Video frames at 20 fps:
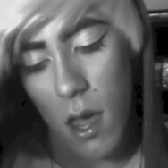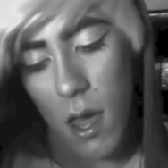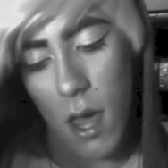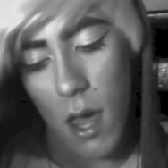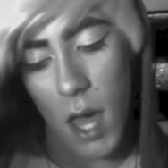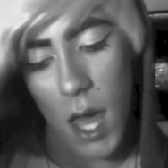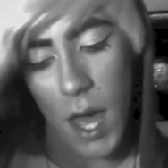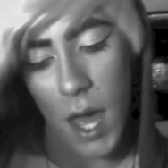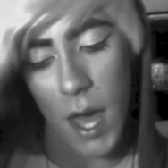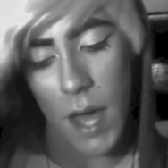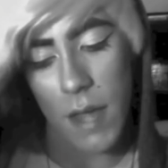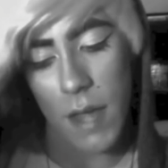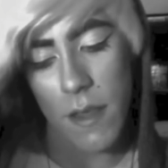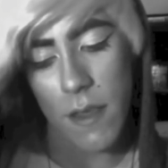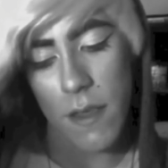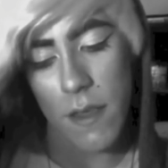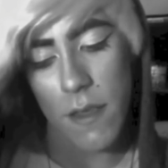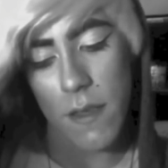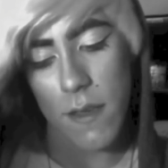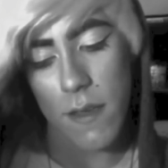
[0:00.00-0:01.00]

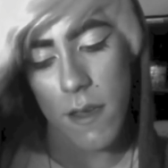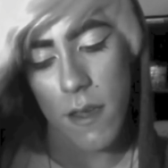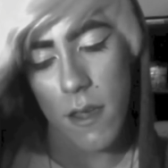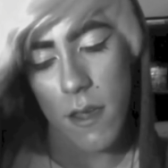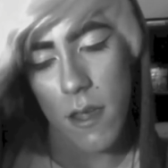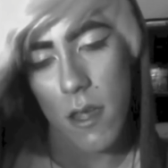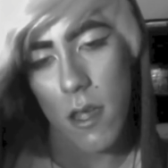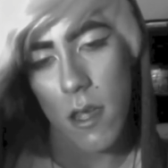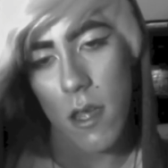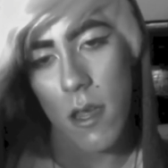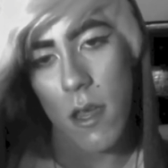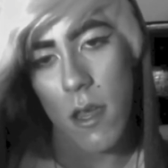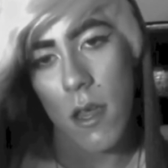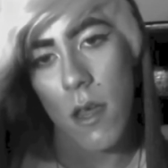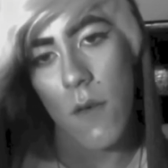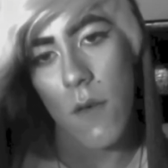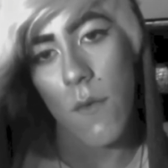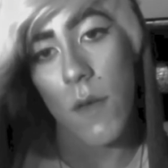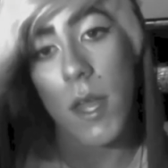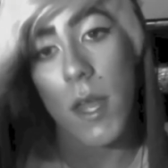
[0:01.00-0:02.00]
And
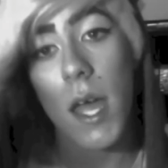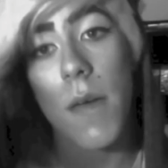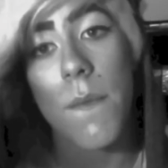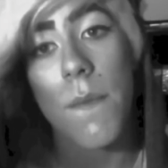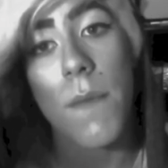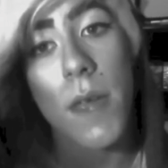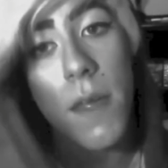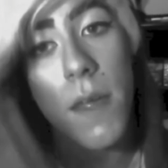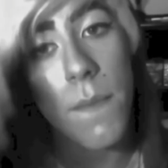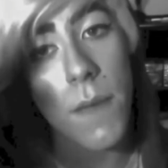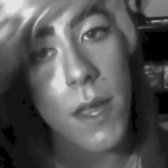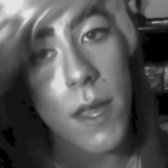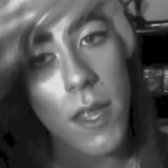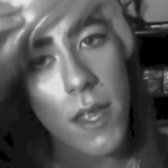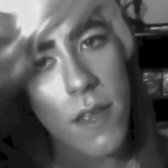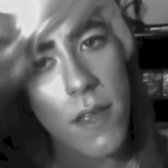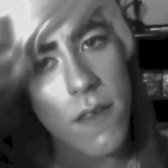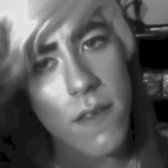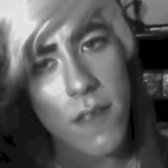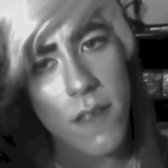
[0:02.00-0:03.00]
what I mean by
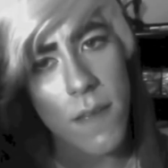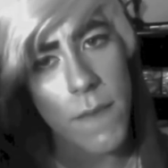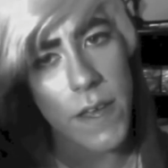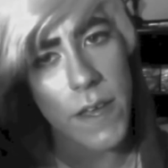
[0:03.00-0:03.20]
that is, because